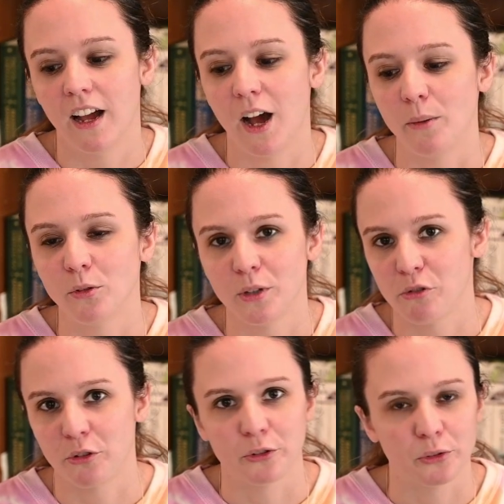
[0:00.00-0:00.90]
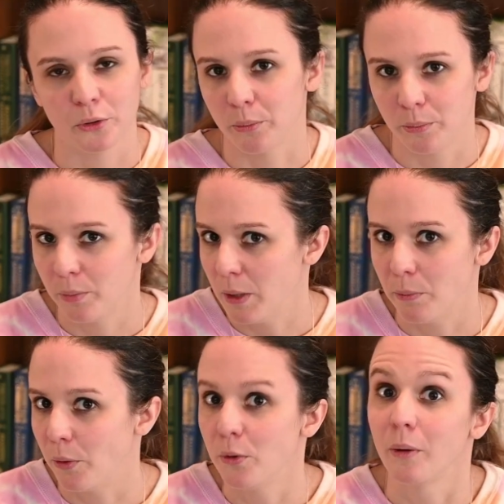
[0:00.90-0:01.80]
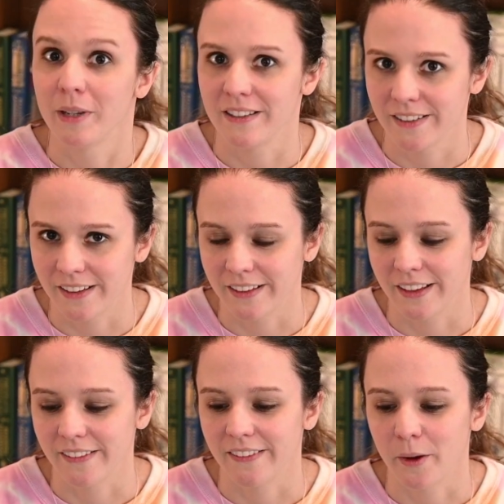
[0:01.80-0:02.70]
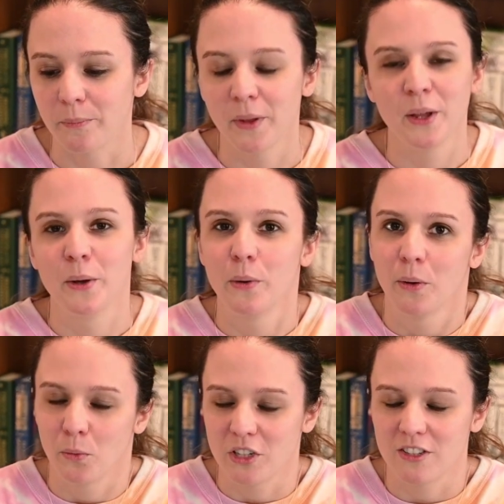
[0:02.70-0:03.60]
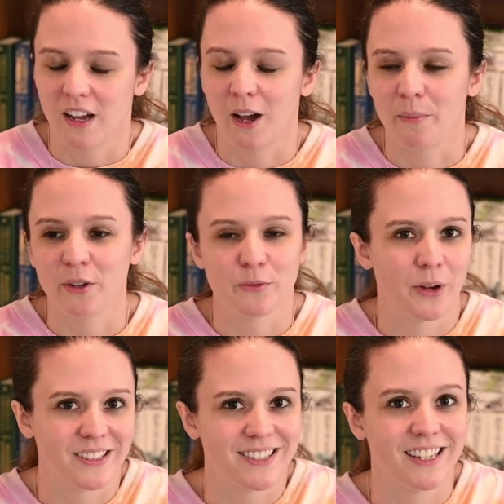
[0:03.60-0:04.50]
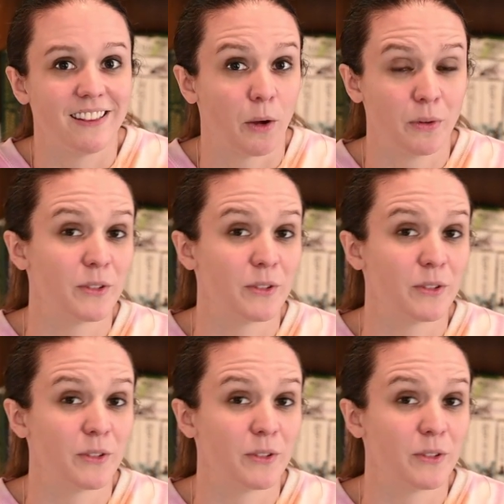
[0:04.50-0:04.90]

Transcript: creatures or people who are being sent against them. Which there's one scene that was a